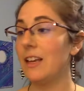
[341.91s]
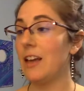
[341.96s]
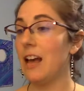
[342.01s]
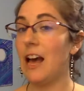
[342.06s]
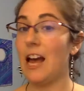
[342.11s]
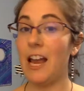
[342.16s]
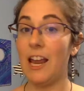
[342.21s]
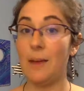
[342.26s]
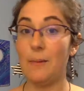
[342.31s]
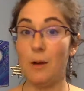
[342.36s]

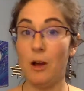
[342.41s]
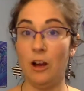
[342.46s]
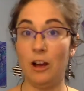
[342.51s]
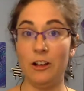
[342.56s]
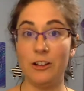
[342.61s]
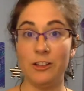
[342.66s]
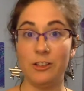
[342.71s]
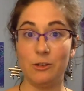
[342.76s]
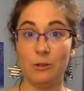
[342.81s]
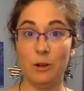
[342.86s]
I am
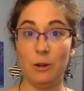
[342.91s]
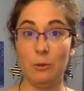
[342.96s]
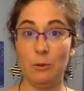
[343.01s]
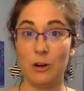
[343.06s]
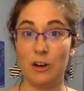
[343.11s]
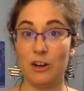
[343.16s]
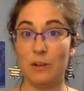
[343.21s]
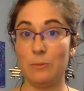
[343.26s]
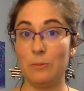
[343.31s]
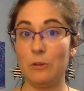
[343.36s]
also a
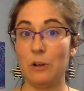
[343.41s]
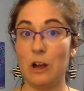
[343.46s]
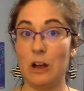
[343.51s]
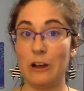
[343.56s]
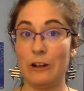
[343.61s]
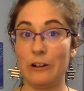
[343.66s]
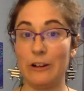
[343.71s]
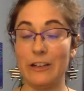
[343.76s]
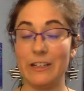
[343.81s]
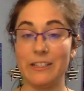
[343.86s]
work in
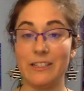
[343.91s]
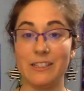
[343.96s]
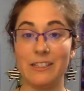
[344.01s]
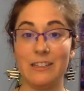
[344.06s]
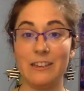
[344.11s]
progress.